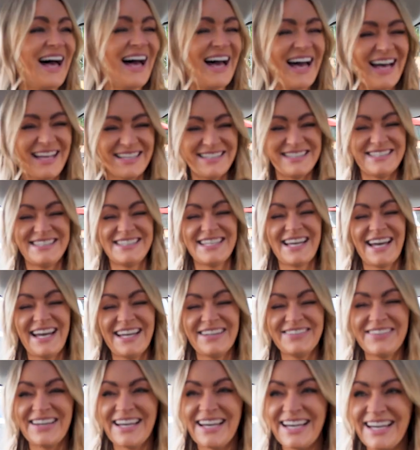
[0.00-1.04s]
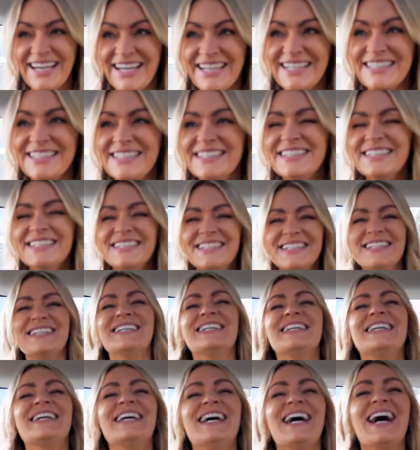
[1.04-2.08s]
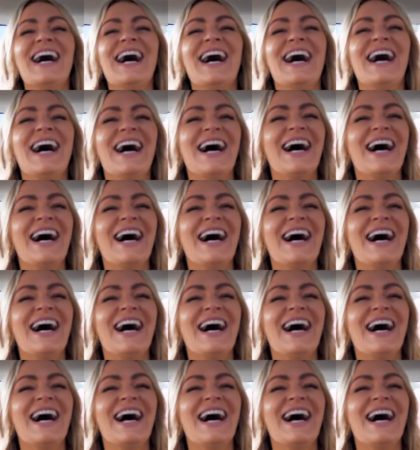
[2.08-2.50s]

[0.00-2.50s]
I knew I'd rather listen to and probably